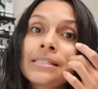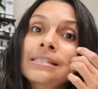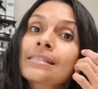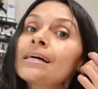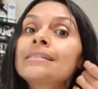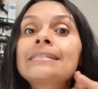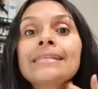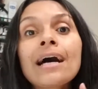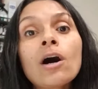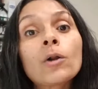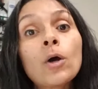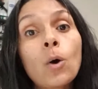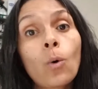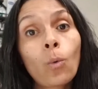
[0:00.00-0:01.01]
sun
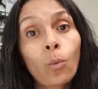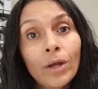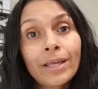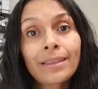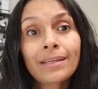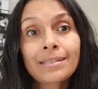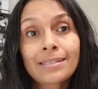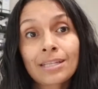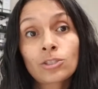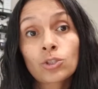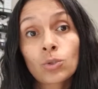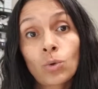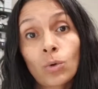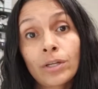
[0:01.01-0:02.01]
down with
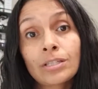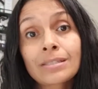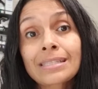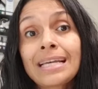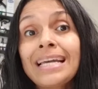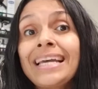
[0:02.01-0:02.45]
essential oils.